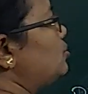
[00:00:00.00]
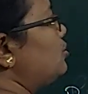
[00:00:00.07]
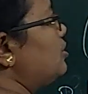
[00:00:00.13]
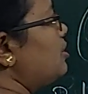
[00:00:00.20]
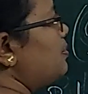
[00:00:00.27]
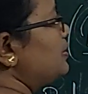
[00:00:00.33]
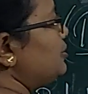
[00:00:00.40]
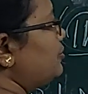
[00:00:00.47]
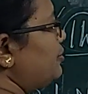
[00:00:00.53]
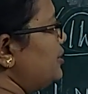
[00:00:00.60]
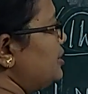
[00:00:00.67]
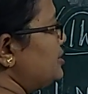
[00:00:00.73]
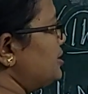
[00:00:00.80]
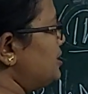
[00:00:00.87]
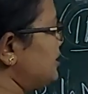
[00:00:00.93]
rule number 3
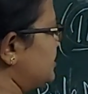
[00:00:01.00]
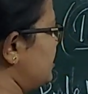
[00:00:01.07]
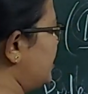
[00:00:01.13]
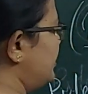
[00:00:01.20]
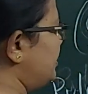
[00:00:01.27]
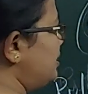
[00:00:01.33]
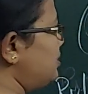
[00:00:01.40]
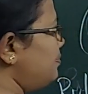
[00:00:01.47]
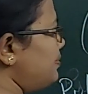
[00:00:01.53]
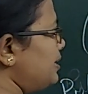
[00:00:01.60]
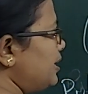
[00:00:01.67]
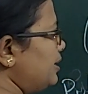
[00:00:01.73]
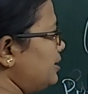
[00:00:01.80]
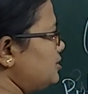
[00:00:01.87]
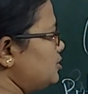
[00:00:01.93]
says that if
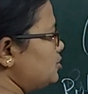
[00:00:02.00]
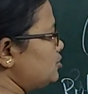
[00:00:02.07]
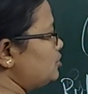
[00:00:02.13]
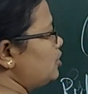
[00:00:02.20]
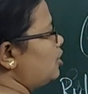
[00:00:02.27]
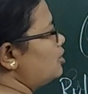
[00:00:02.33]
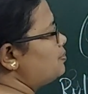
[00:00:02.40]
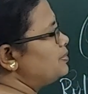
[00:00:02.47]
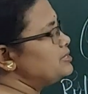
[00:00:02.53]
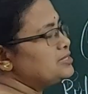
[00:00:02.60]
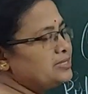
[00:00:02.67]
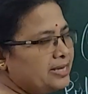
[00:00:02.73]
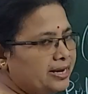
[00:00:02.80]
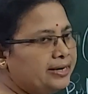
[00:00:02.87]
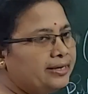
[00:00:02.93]
there is do not means
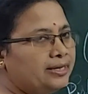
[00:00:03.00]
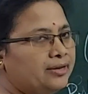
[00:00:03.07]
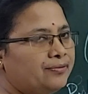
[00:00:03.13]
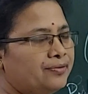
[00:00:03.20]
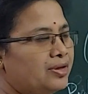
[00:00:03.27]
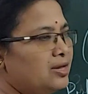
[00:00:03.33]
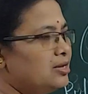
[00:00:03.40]
negative,